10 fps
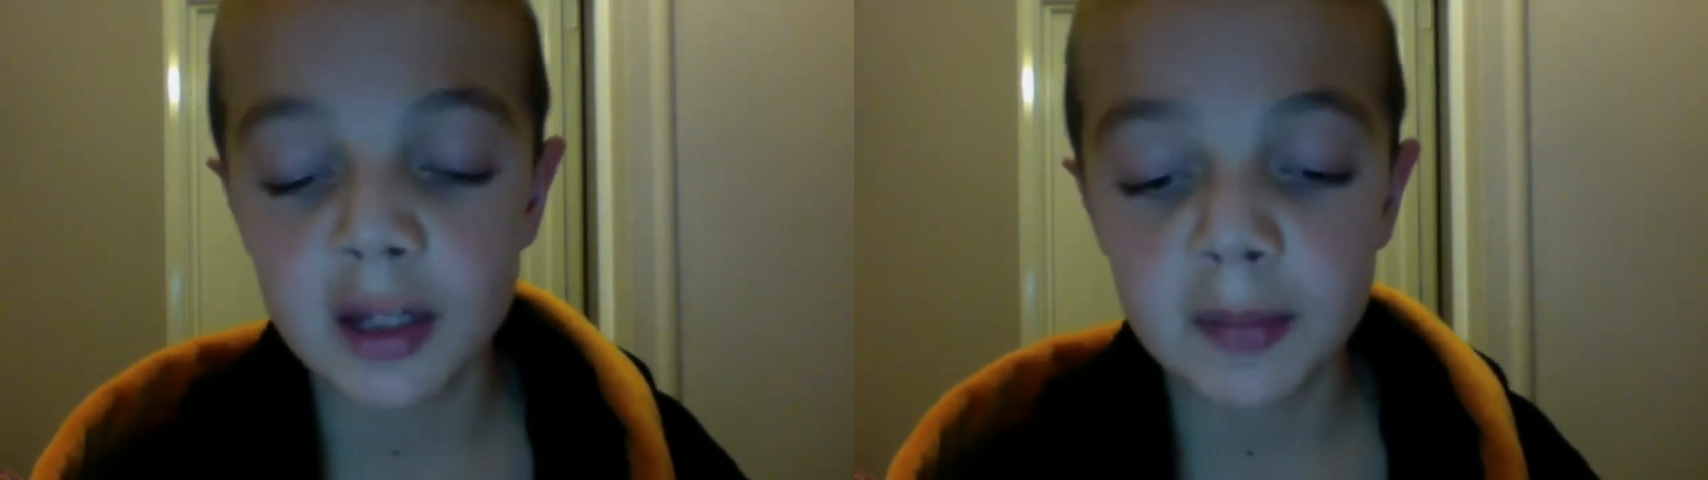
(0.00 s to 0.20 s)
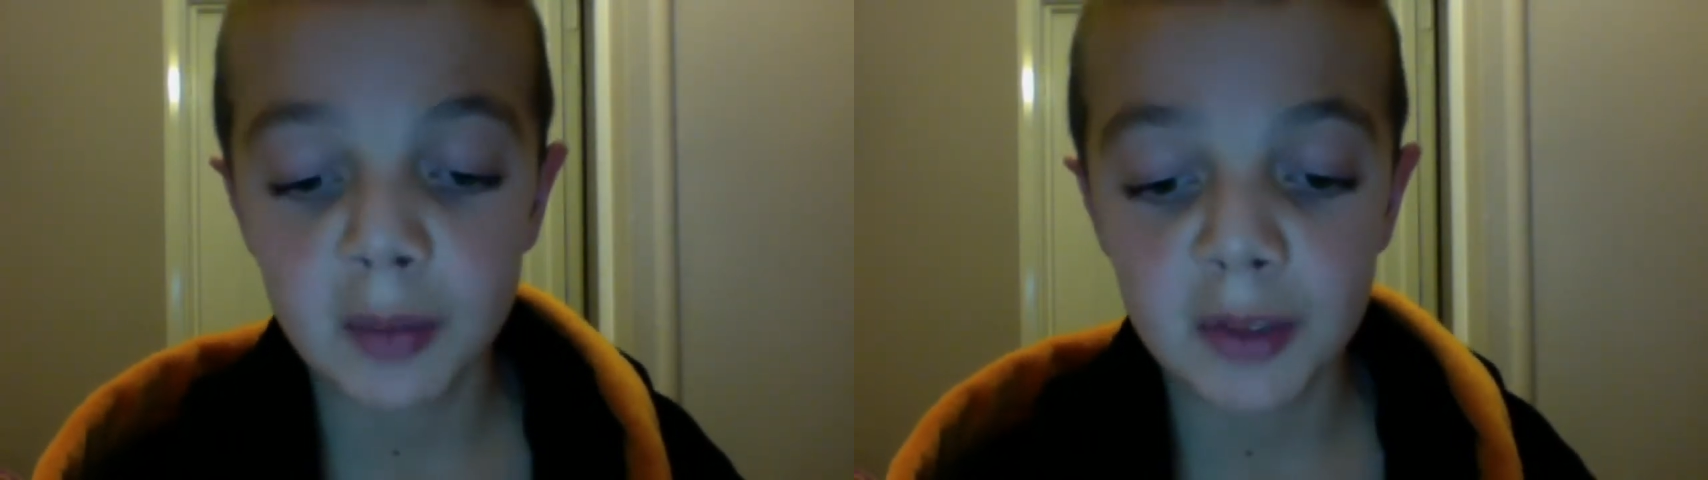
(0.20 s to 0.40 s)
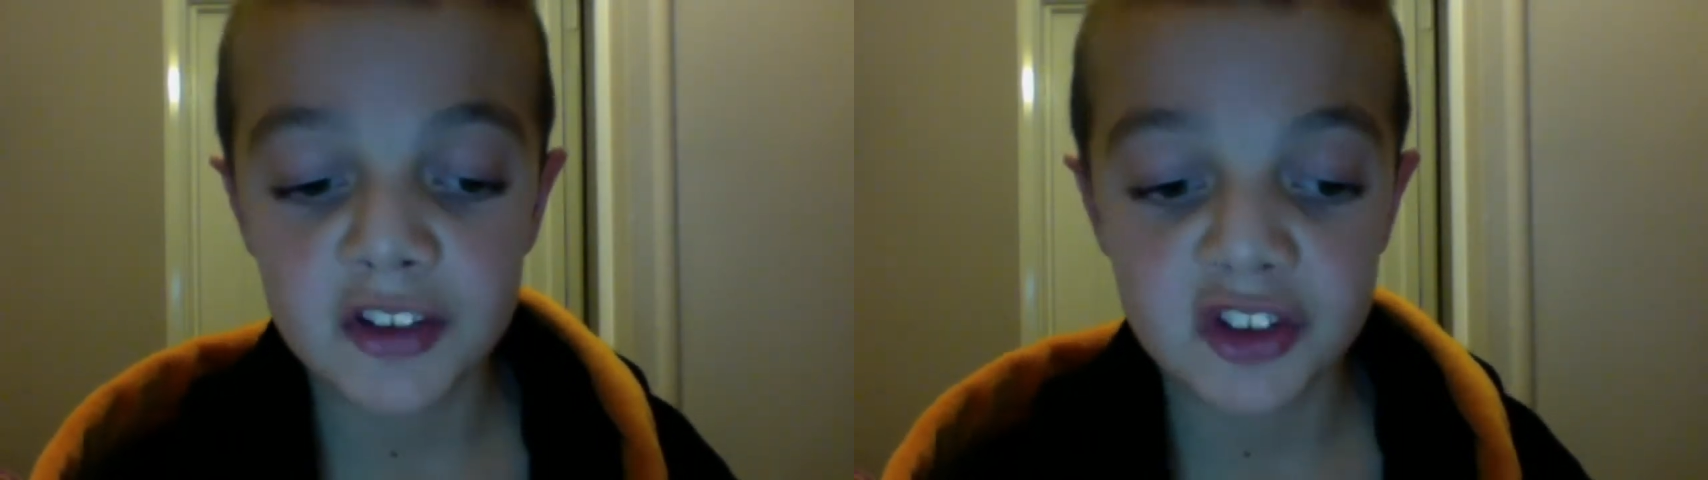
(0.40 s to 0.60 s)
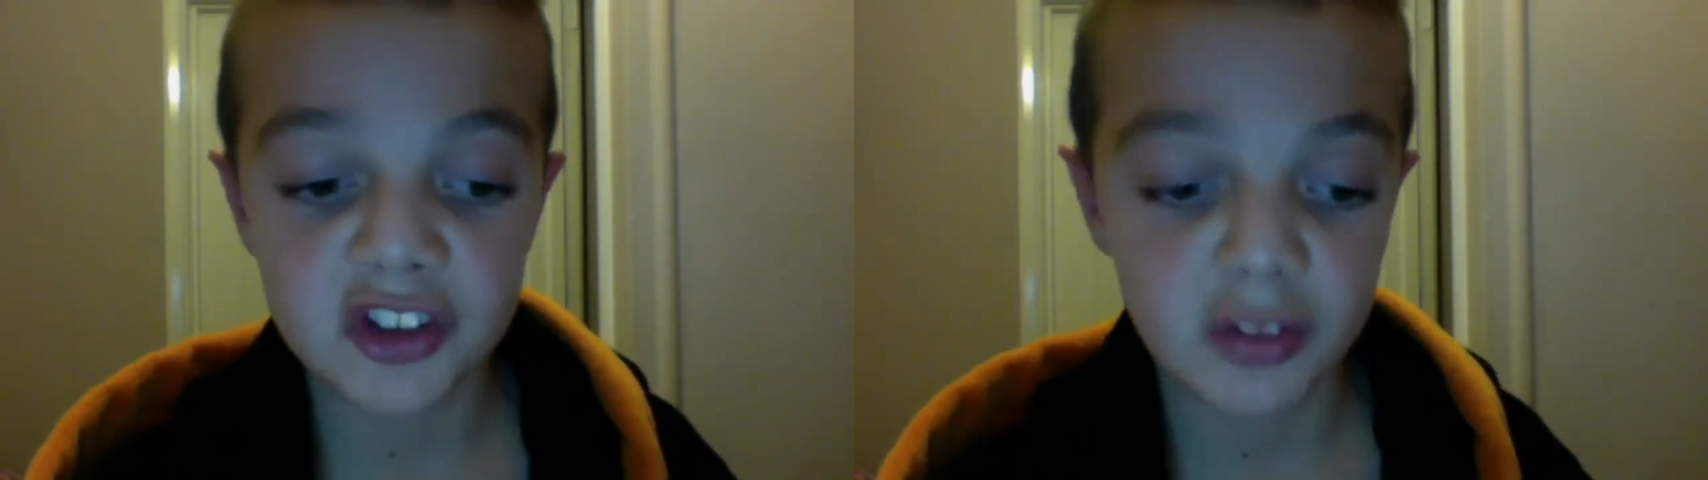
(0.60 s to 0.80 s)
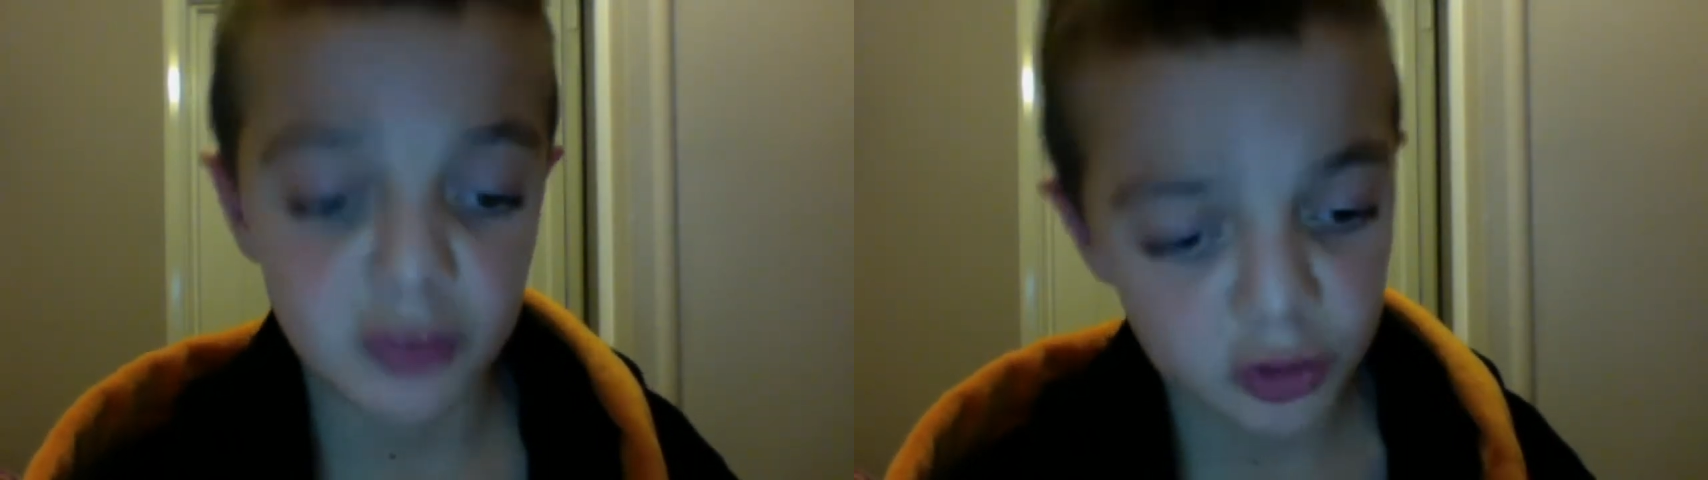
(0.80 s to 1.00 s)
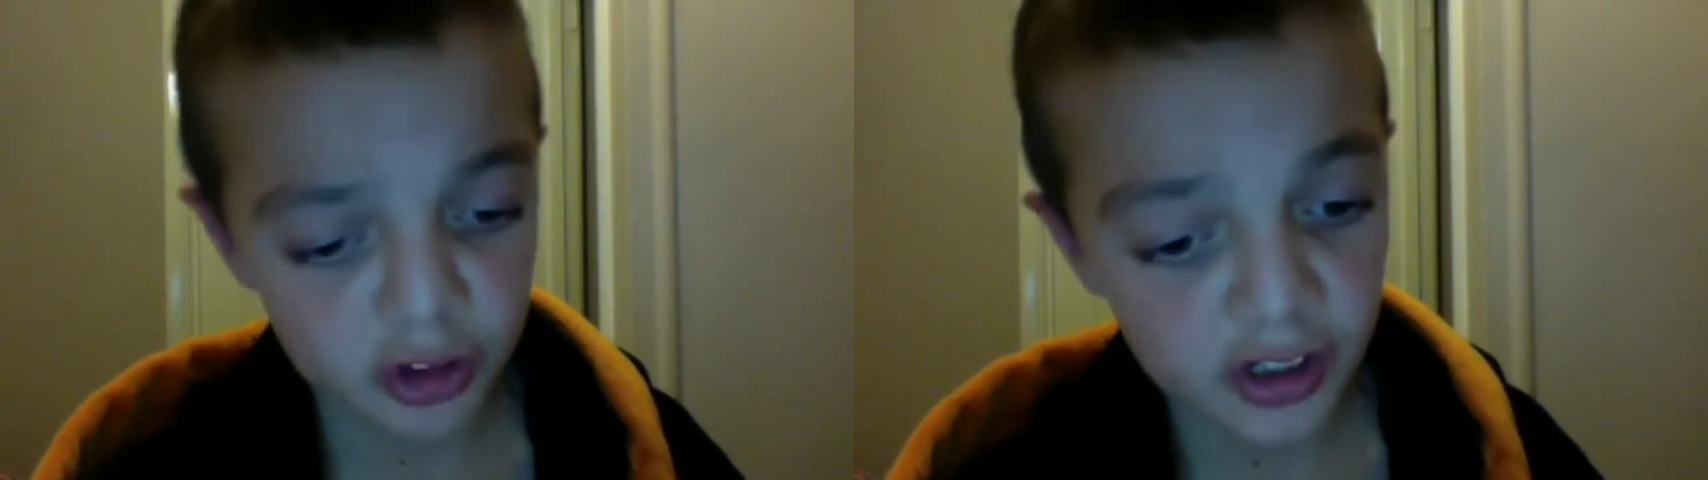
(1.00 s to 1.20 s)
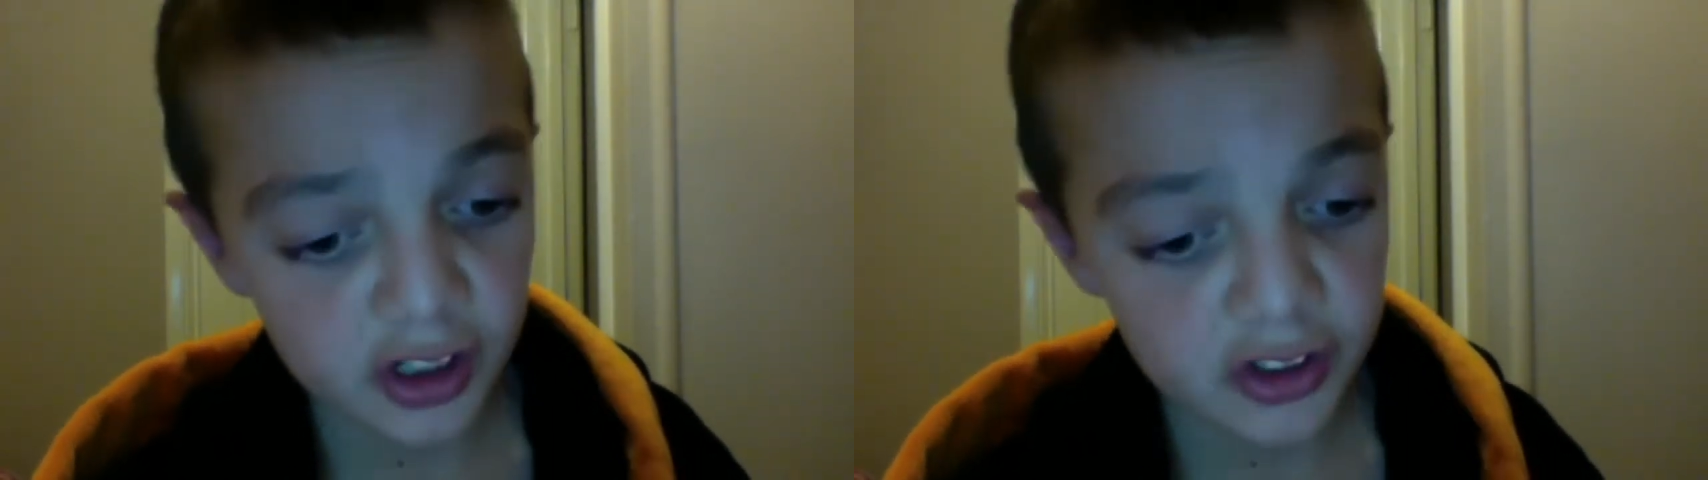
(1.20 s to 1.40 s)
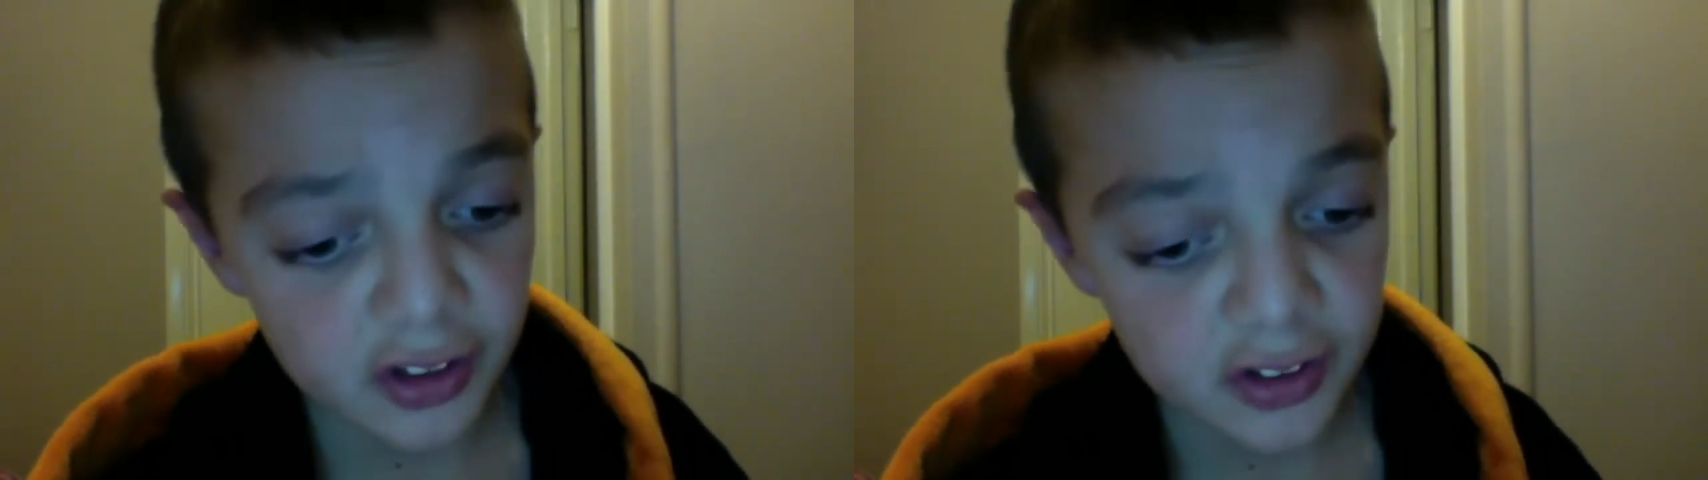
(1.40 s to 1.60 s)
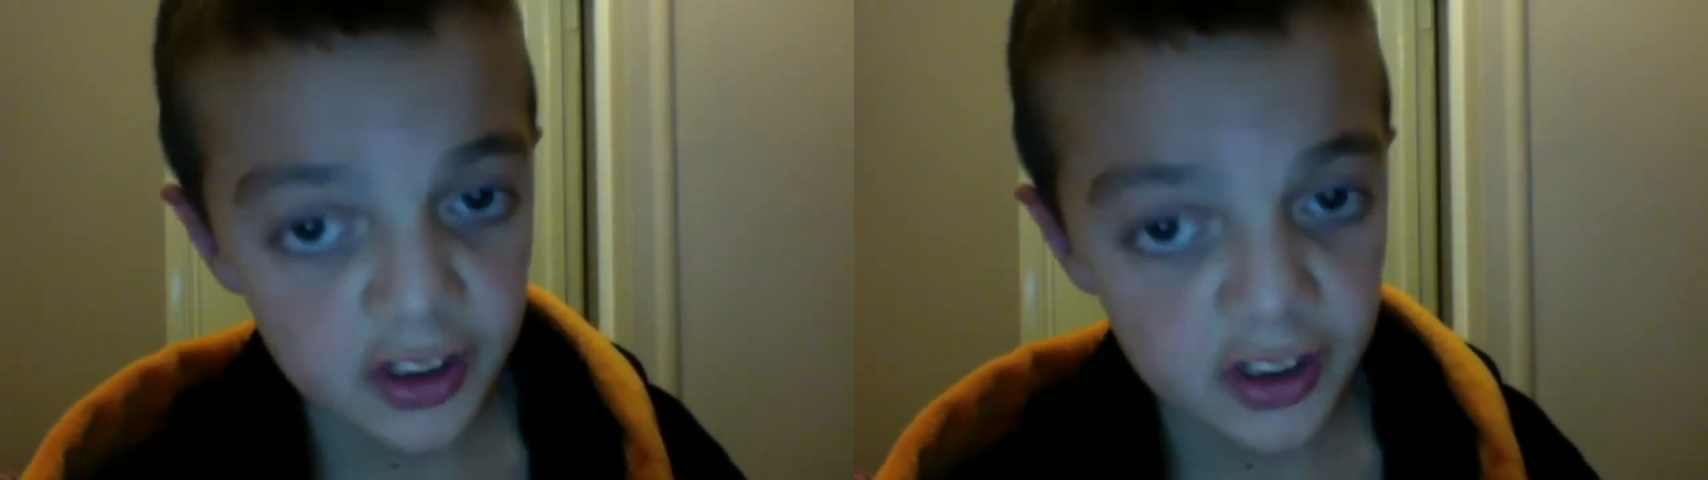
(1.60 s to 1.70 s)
away to Sheffield United